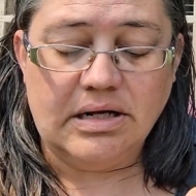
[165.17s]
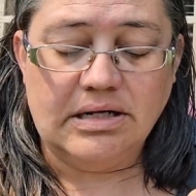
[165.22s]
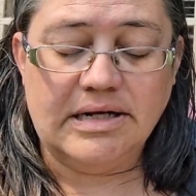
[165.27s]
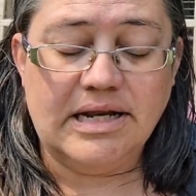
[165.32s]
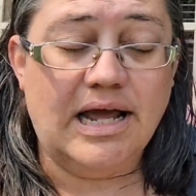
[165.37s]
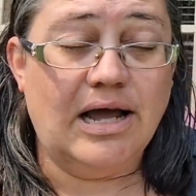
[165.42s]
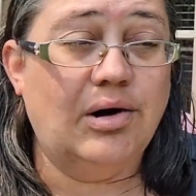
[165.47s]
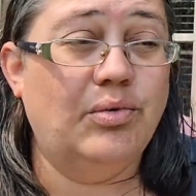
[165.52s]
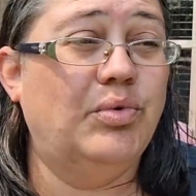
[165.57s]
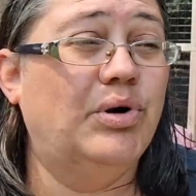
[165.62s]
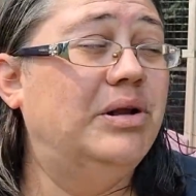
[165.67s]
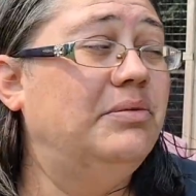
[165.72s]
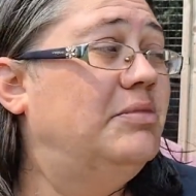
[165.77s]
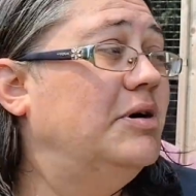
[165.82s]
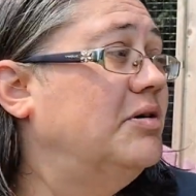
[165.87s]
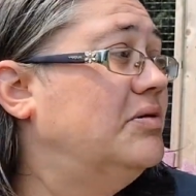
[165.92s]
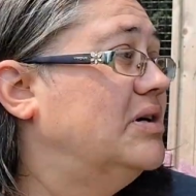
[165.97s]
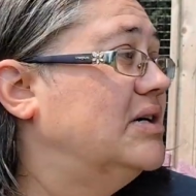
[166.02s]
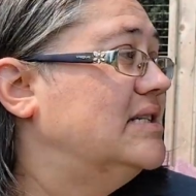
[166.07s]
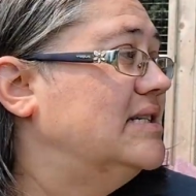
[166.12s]
Now, what
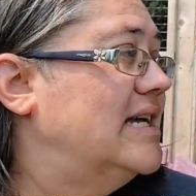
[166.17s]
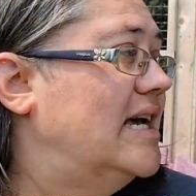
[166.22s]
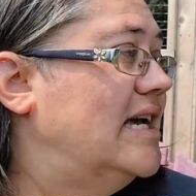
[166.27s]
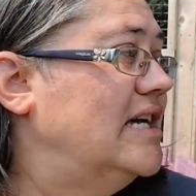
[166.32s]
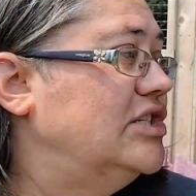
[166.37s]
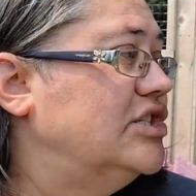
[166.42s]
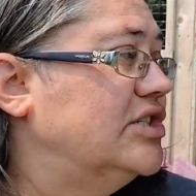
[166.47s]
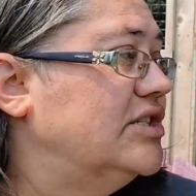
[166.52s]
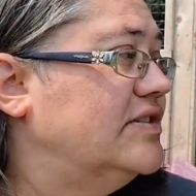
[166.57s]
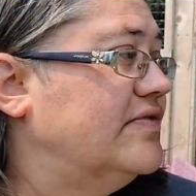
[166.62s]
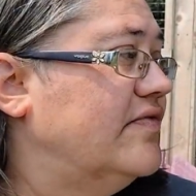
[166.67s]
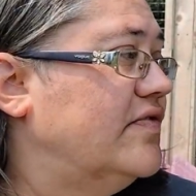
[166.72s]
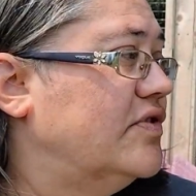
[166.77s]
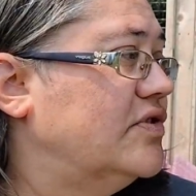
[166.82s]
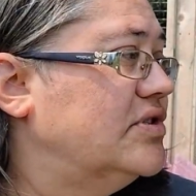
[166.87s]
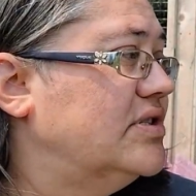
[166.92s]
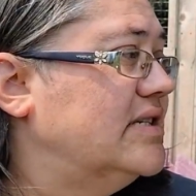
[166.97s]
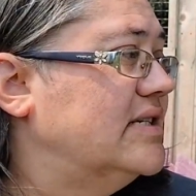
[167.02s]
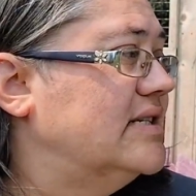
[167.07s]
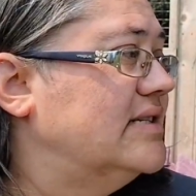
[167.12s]
about contagious
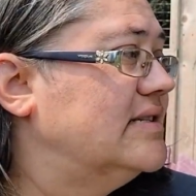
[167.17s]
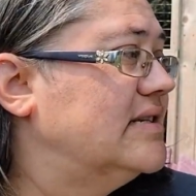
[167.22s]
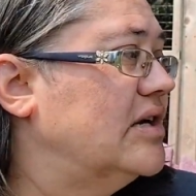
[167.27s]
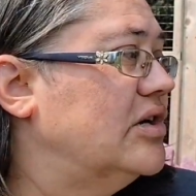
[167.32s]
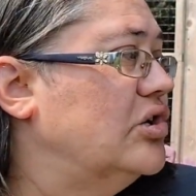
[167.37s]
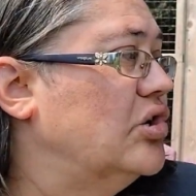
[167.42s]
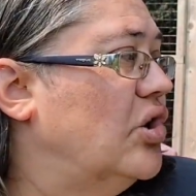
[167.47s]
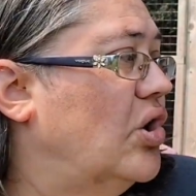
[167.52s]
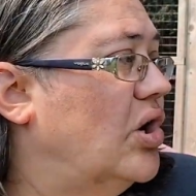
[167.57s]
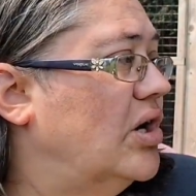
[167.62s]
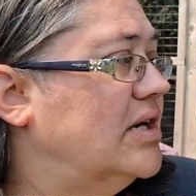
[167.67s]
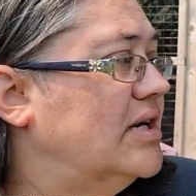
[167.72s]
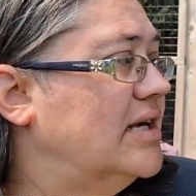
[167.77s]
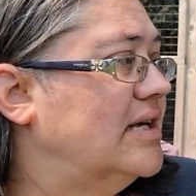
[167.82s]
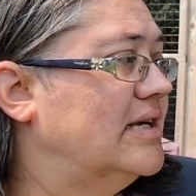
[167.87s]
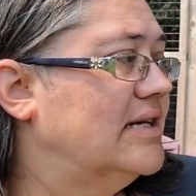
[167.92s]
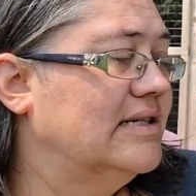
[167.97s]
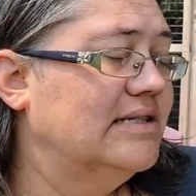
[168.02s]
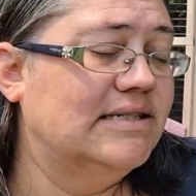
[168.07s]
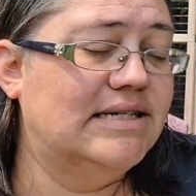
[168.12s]
versus
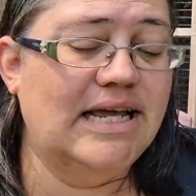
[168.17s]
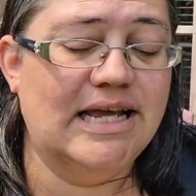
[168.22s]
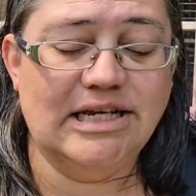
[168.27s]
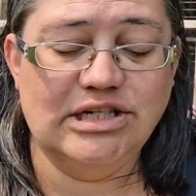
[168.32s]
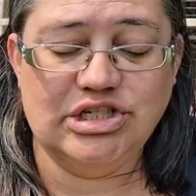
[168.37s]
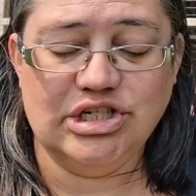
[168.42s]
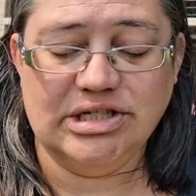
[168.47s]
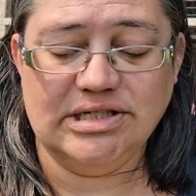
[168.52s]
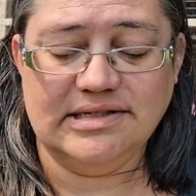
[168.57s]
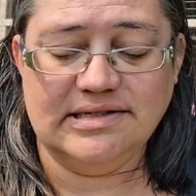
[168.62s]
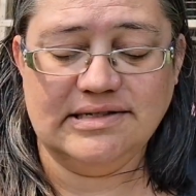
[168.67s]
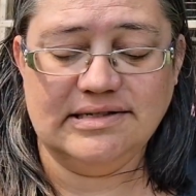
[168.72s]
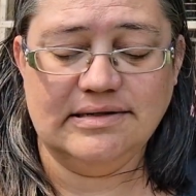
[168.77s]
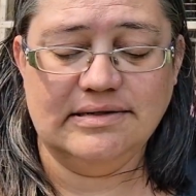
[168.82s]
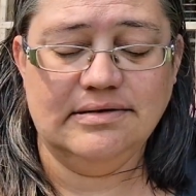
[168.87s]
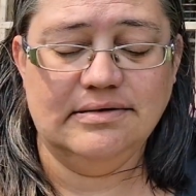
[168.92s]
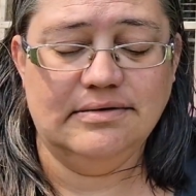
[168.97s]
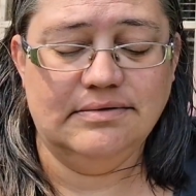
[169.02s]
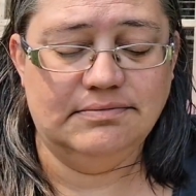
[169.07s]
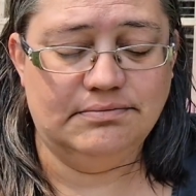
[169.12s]
non-contagious
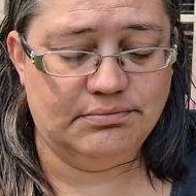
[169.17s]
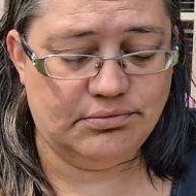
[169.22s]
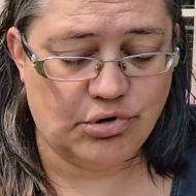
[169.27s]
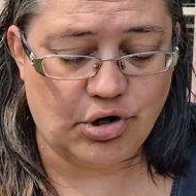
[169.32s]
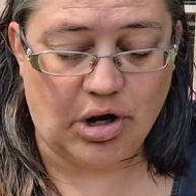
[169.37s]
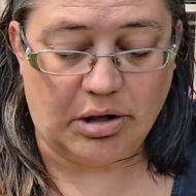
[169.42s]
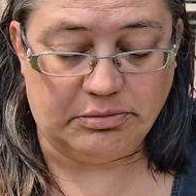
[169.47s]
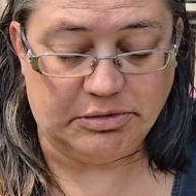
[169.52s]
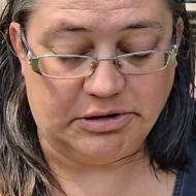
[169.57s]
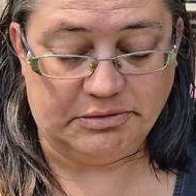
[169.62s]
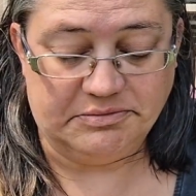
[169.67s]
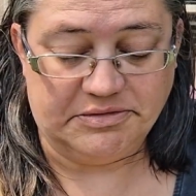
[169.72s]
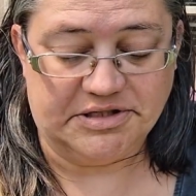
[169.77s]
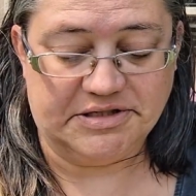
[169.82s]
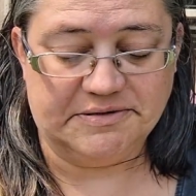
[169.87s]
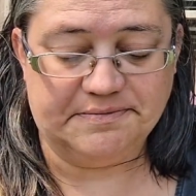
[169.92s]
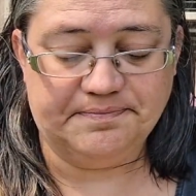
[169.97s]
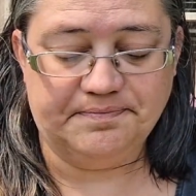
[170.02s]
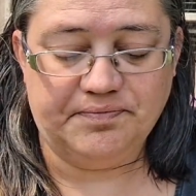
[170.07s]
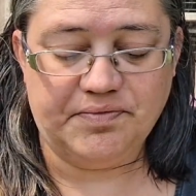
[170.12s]

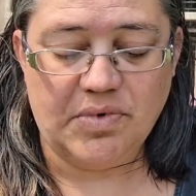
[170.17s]
problems?